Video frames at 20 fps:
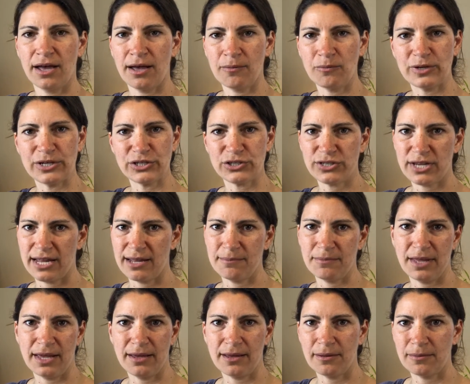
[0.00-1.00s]
we shame
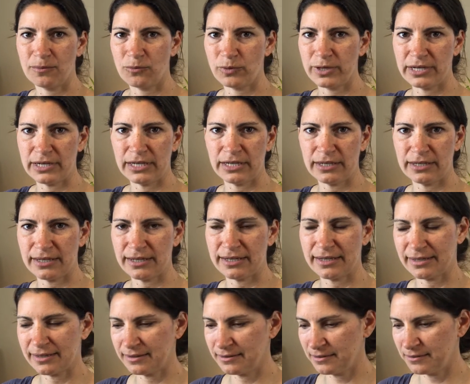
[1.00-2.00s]
them, we